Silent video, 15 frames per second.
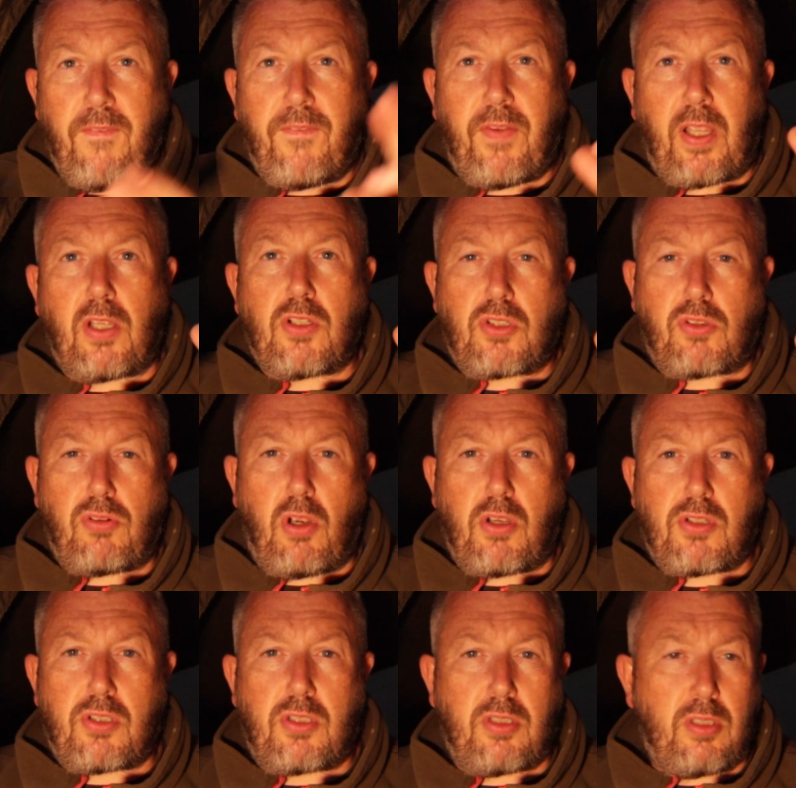Fingers
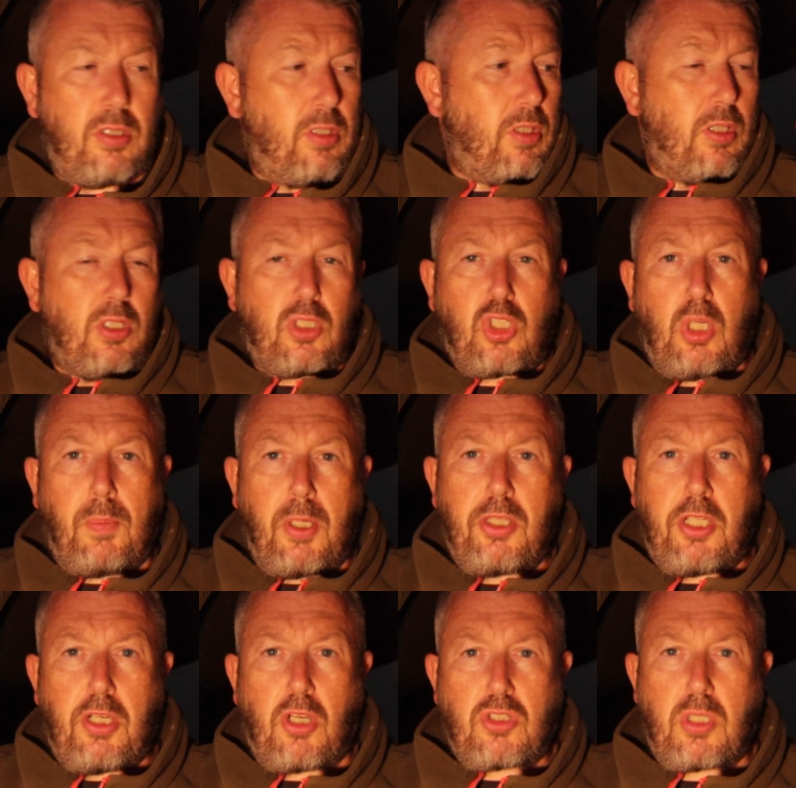crossed. Come on
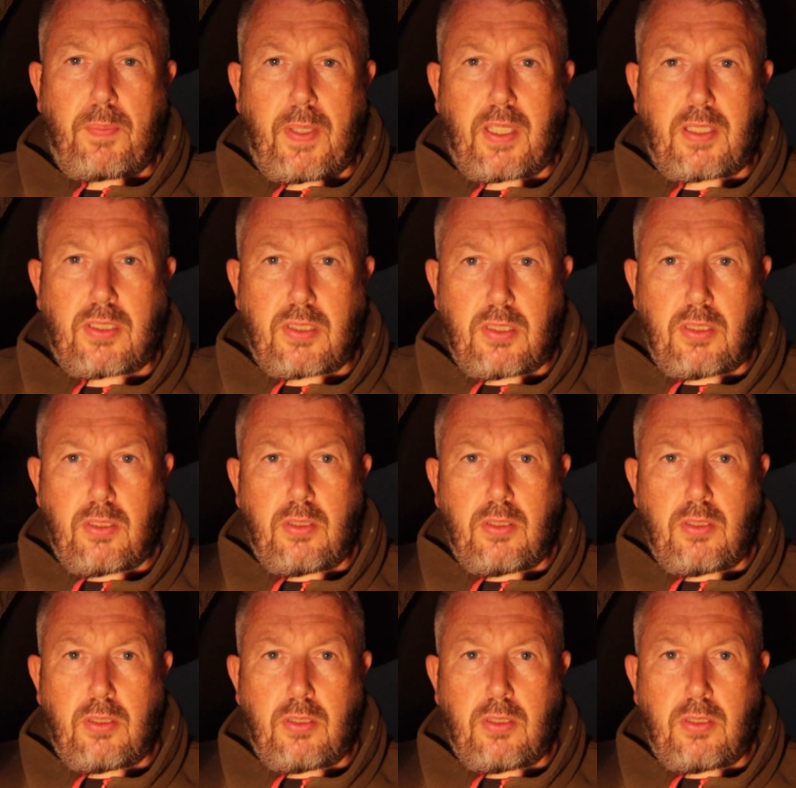the Nosser pigs.